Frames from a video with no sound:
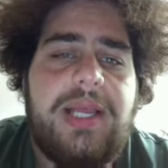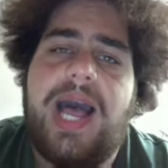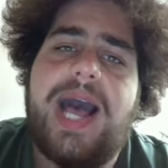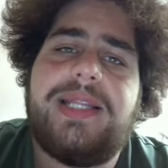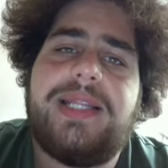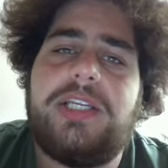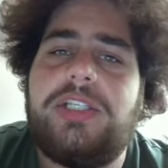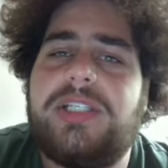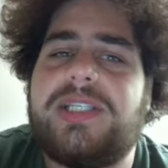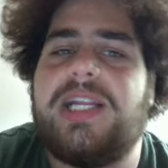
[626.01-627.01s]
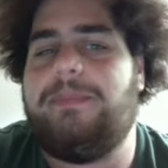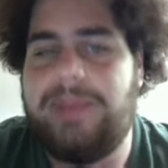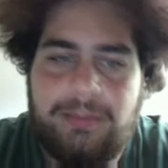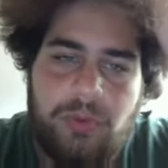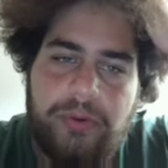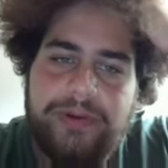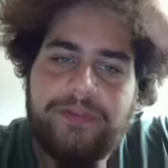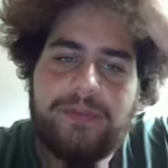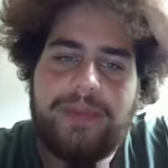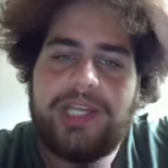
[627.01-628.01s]
And then you just get a bit more
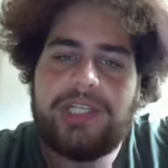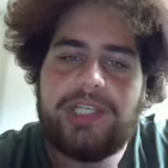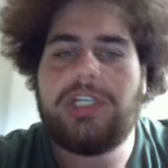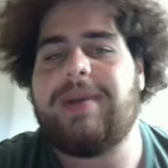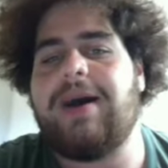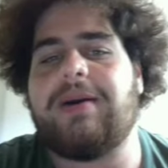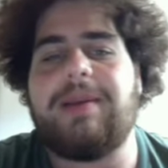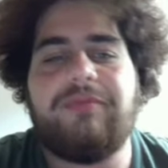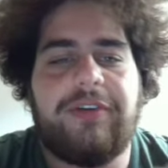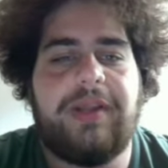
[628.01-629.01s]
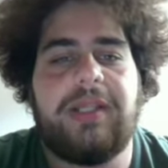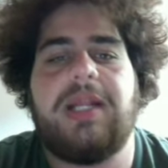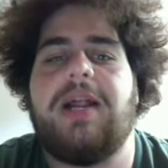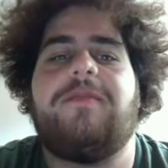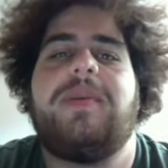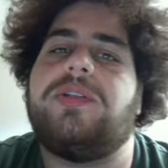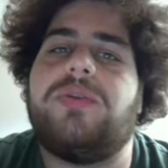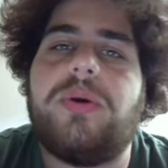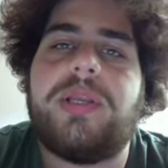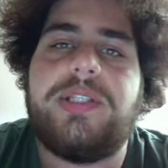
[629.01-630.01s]
information about everything that I've been
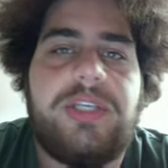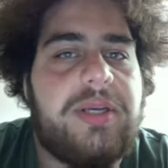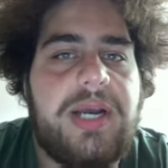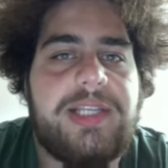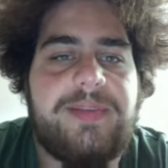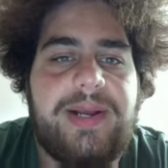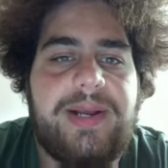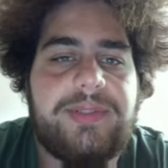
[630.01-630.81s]
talking to you guys about.